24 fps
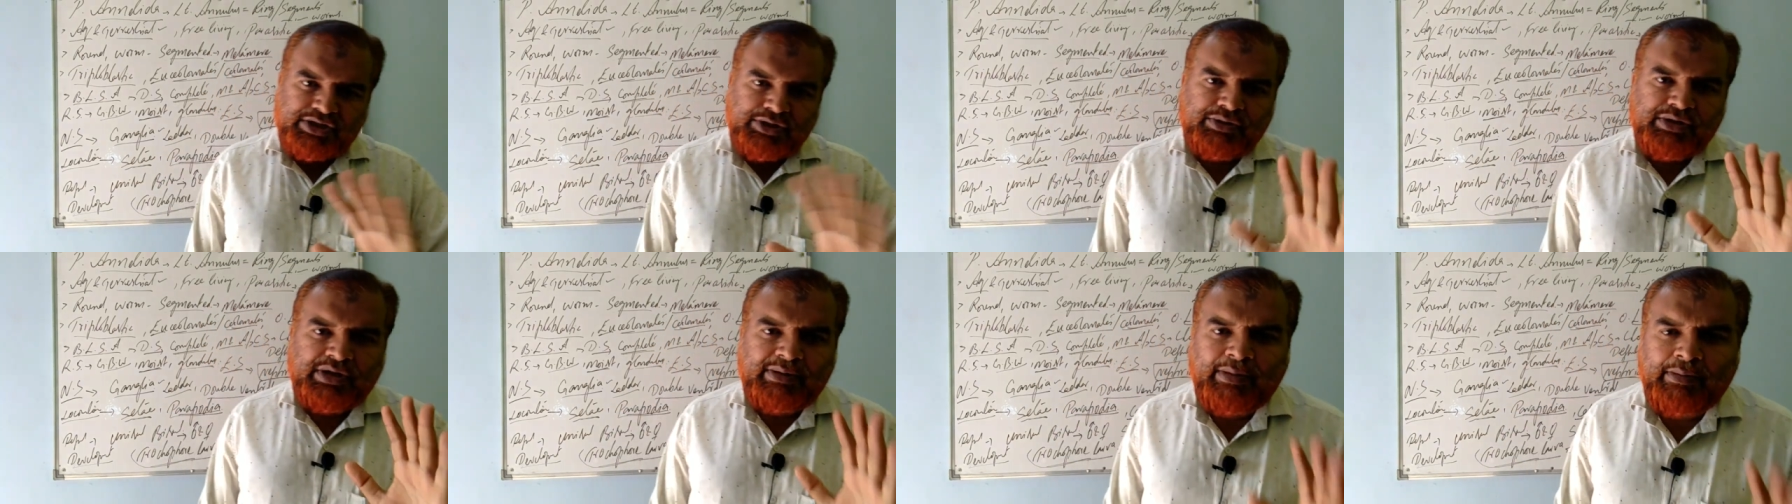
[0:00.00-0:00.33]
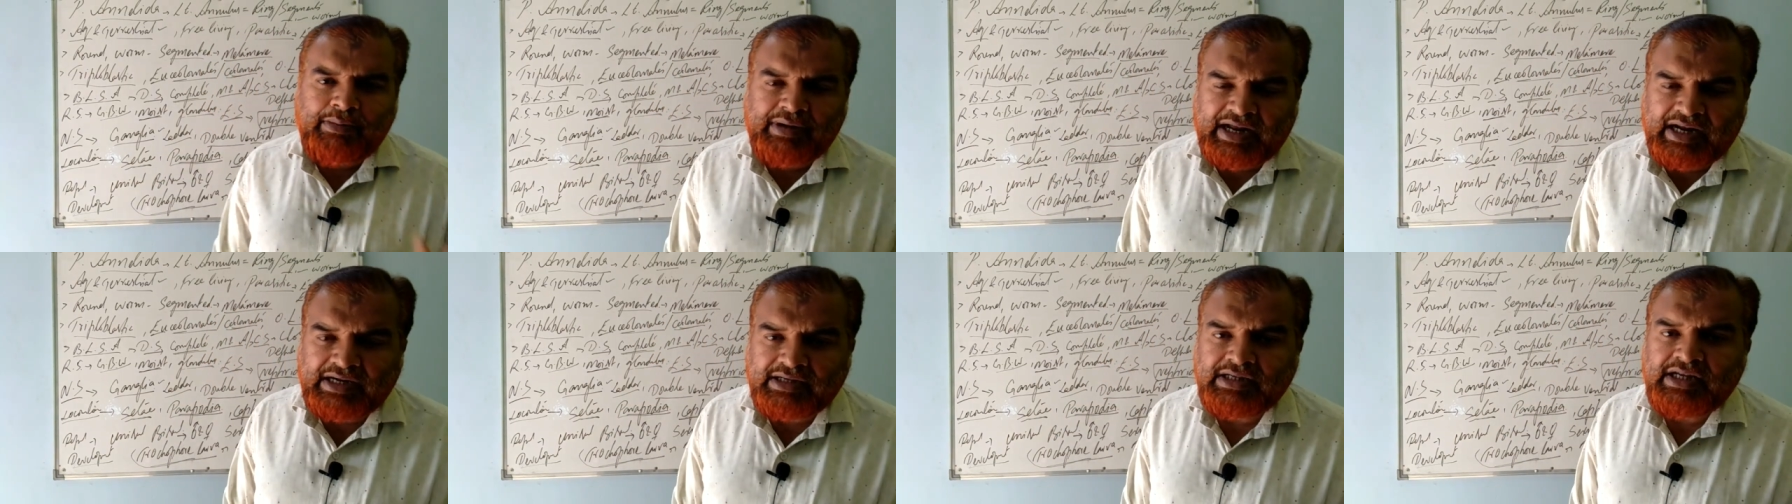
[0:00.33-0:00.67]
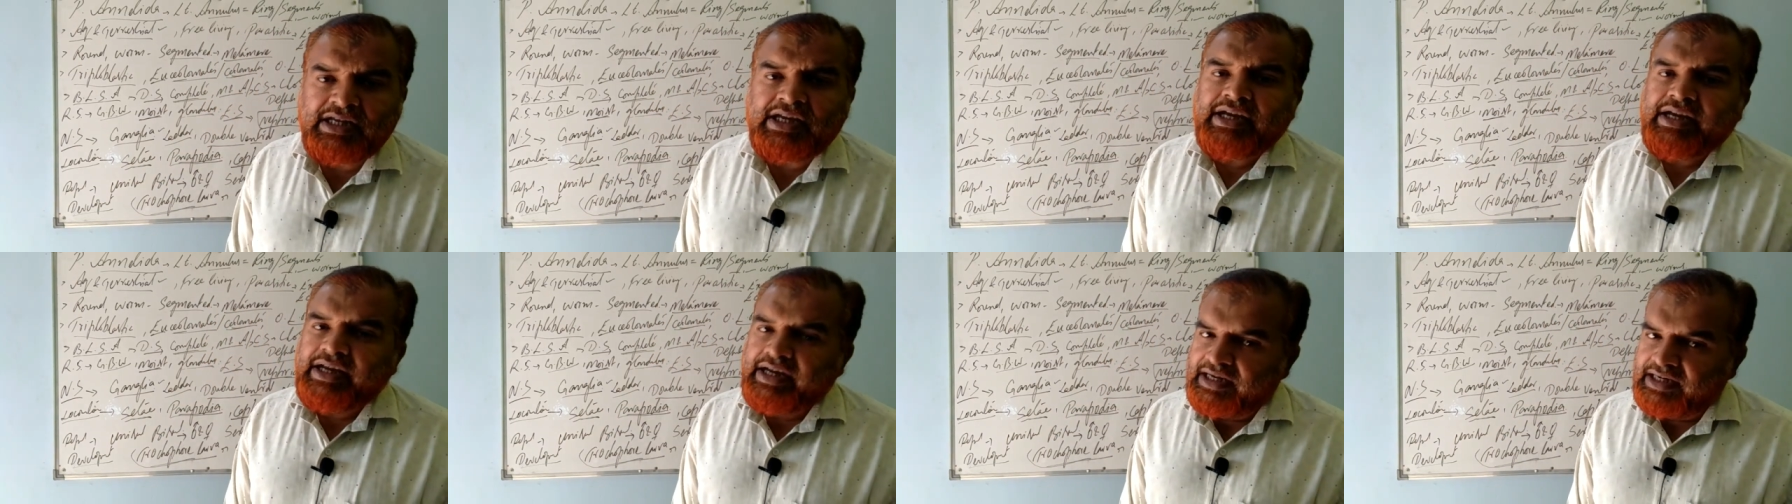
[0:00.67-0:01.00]
You remember
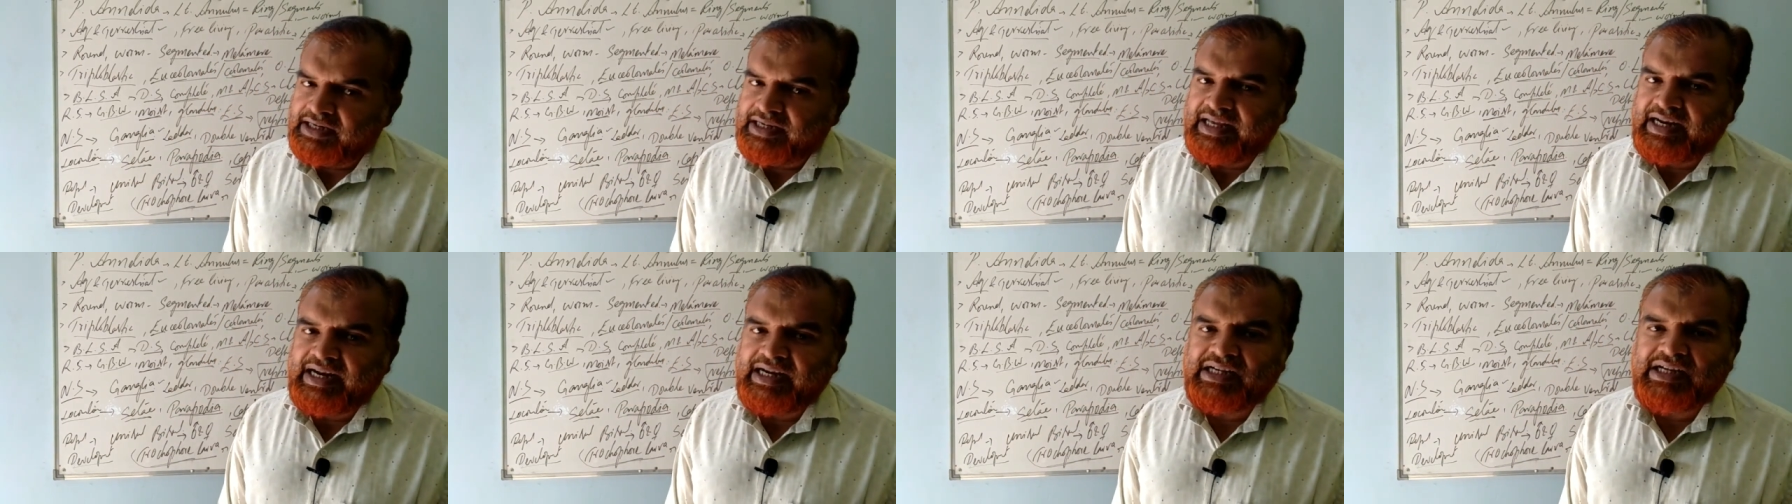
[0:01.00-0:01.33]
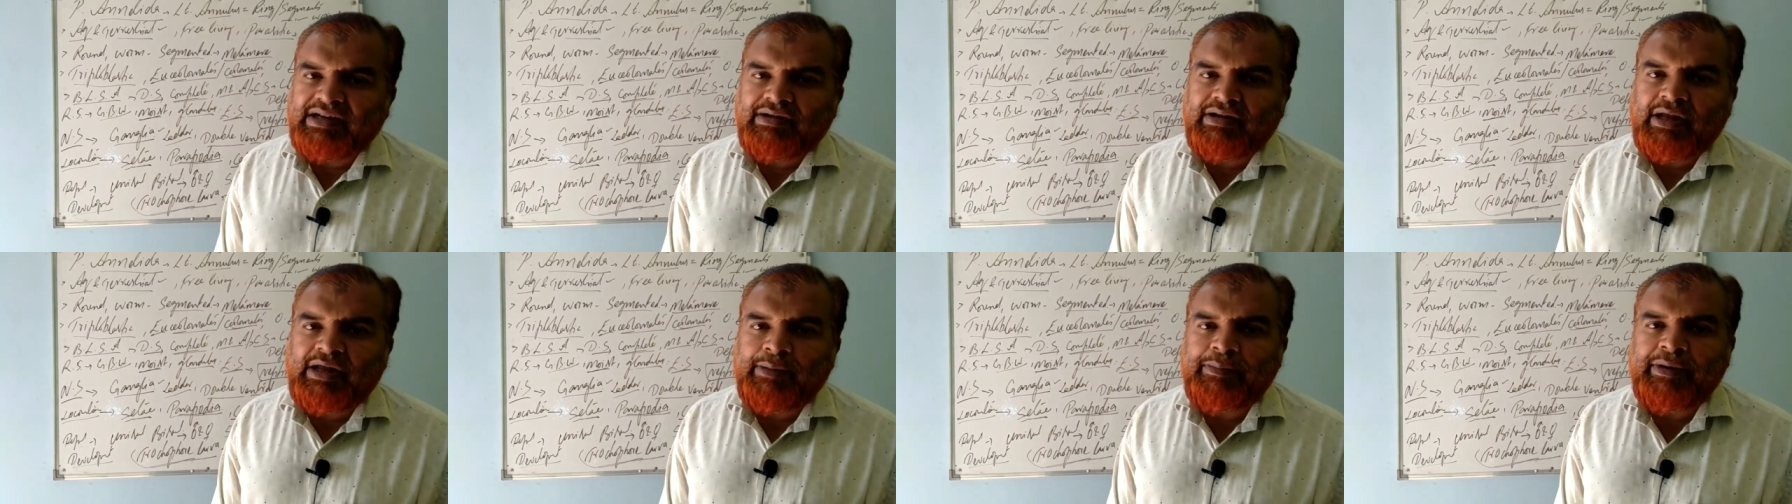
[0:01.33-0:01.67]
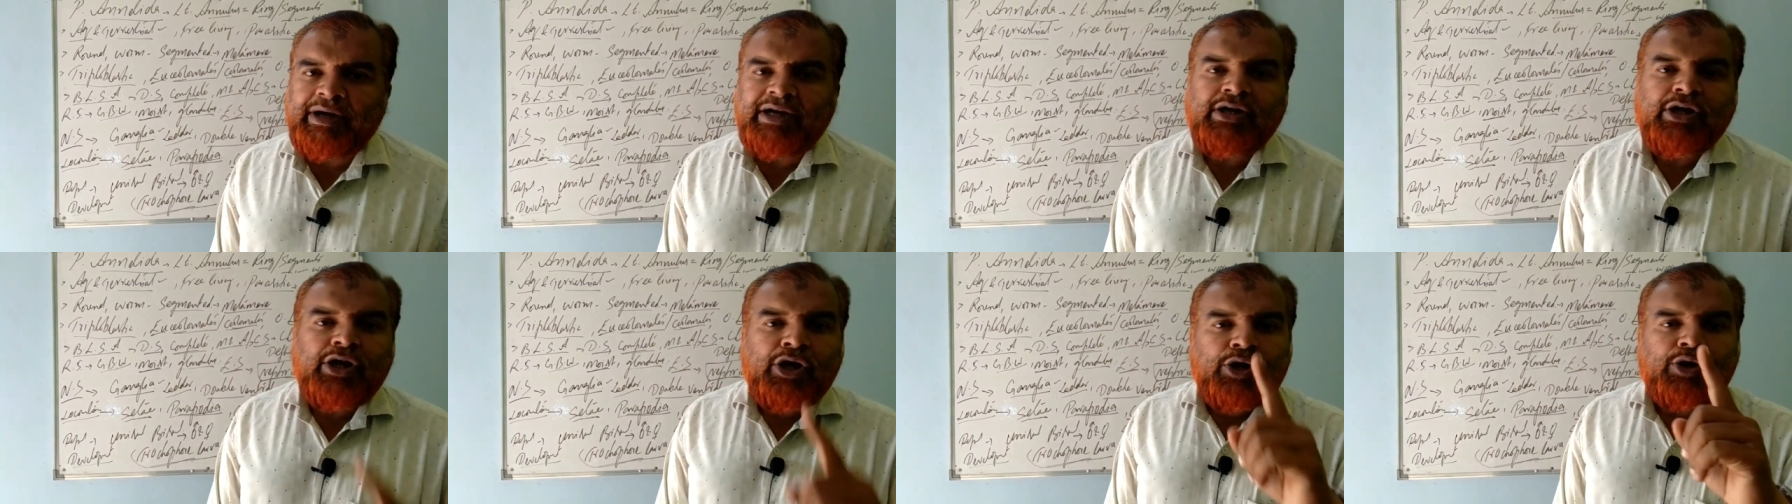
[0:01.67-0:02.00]
that indirect
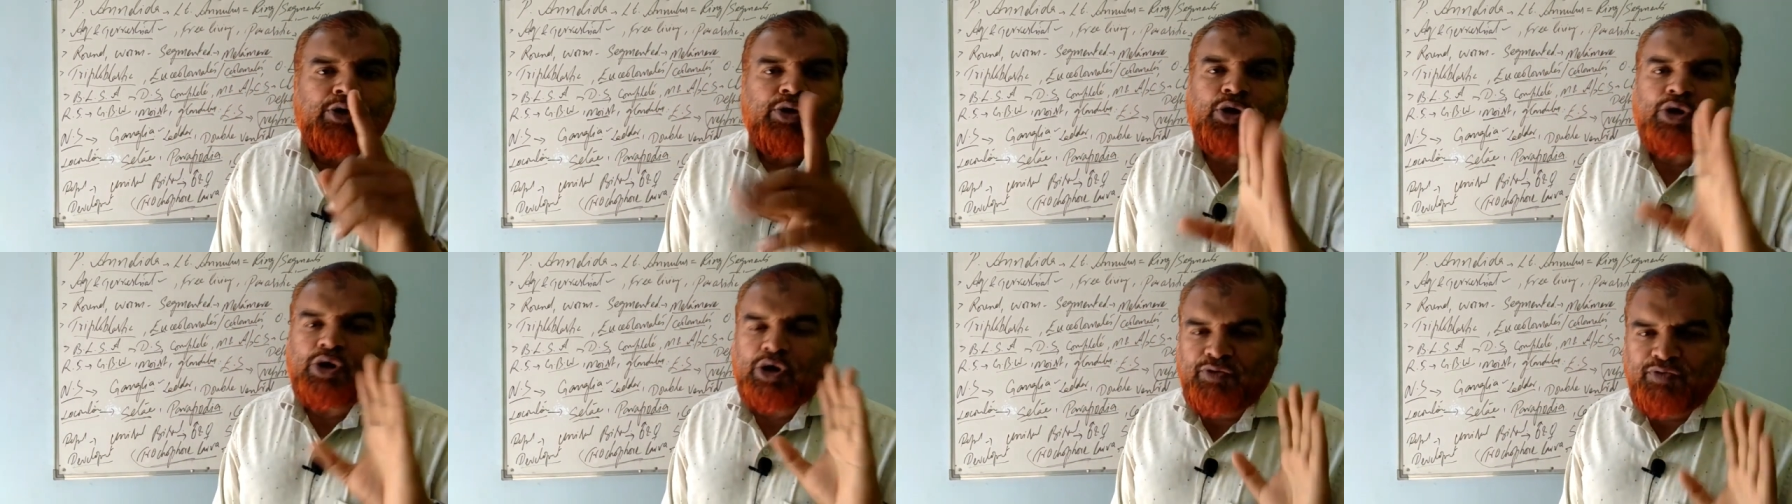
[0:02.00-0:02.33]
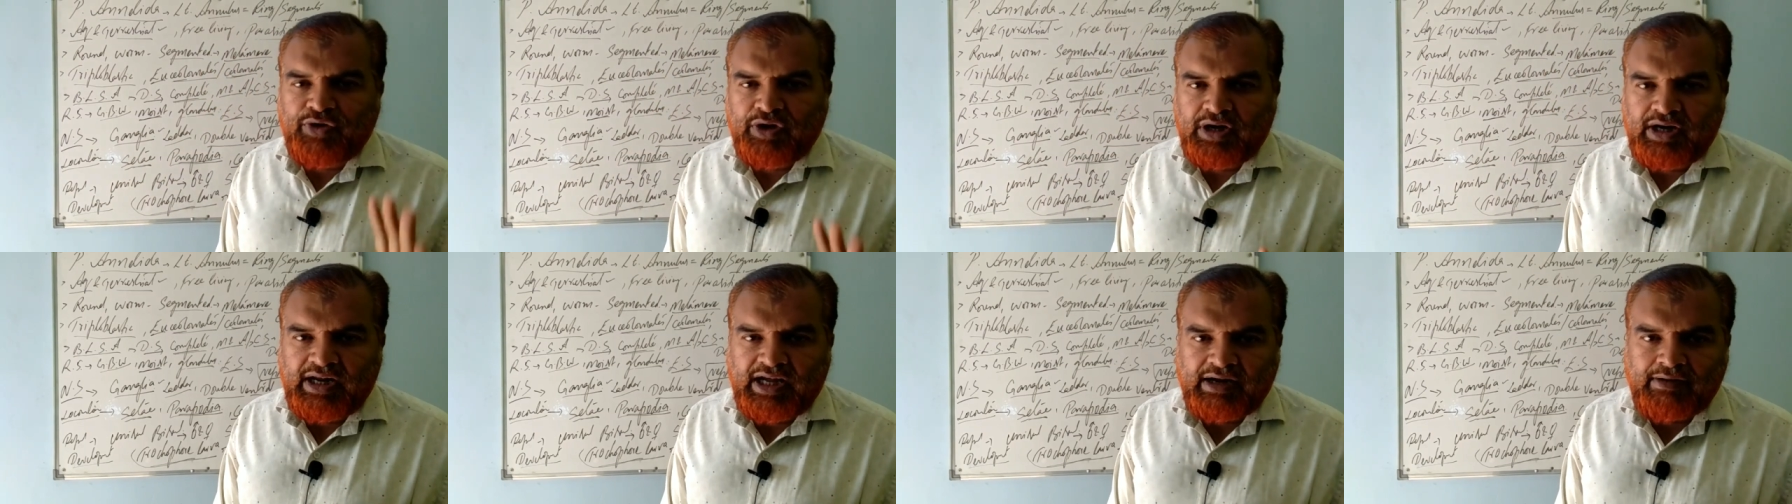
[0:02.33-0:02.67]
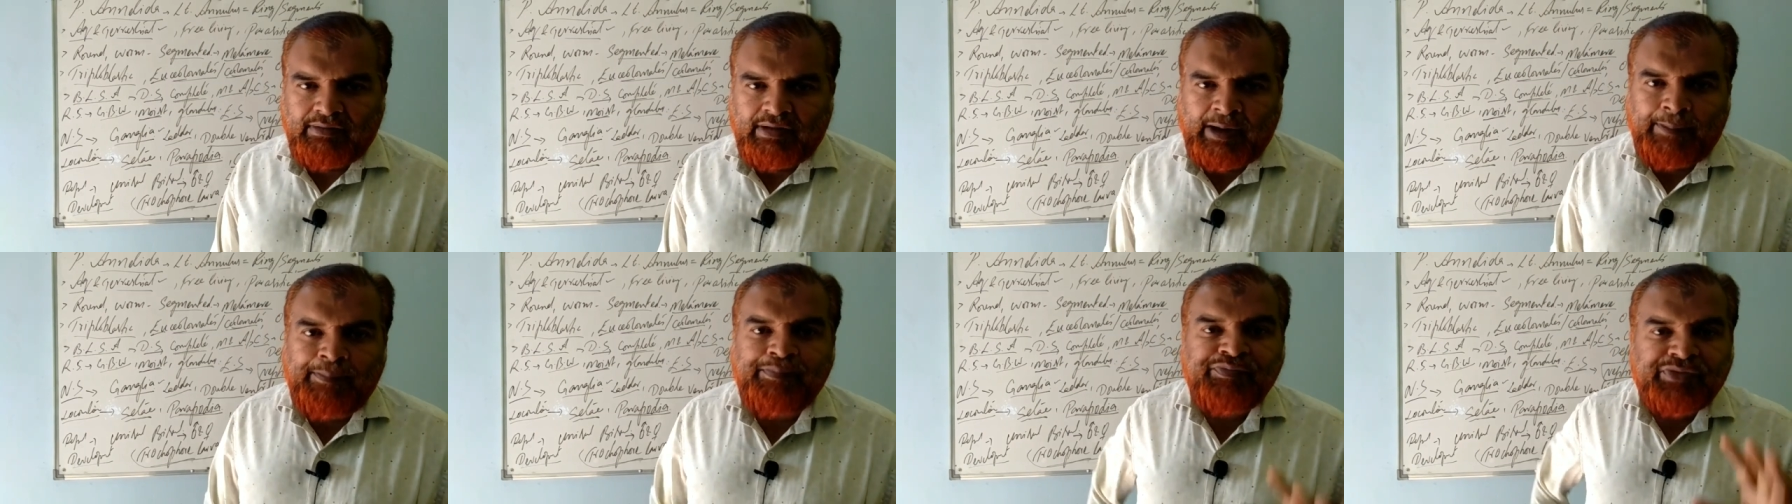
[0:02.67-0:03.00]
development, Propophore
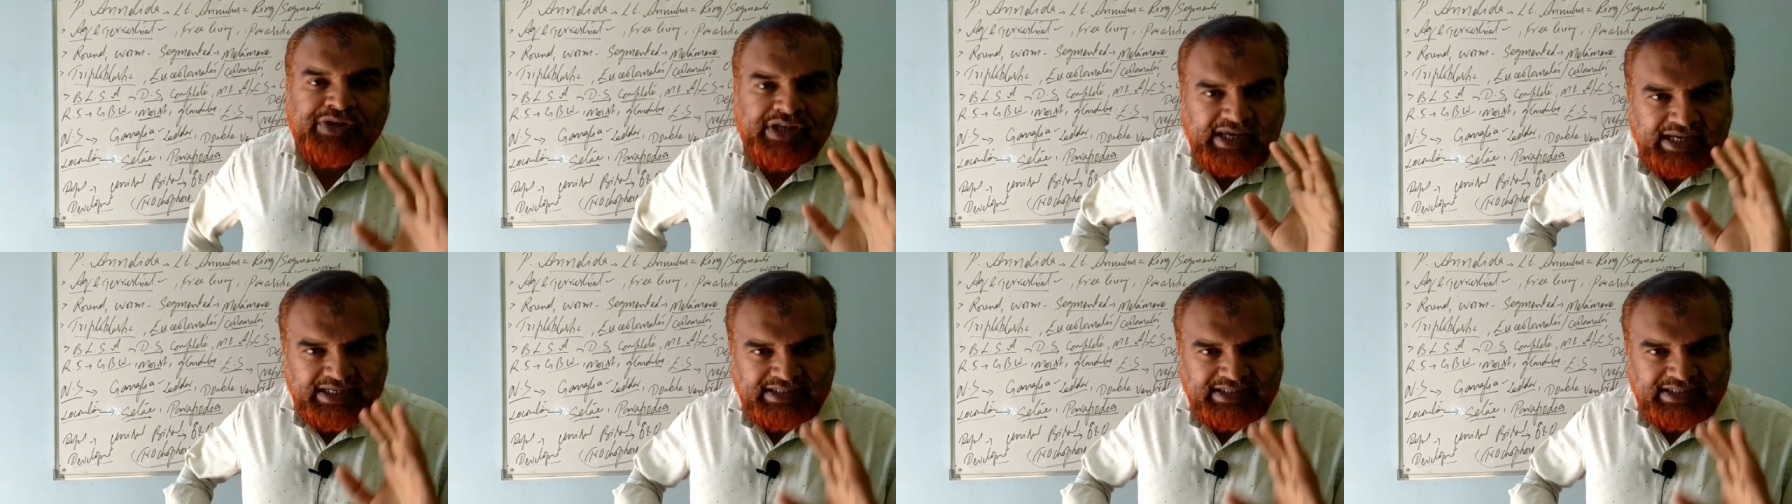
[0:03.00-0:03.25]
larva.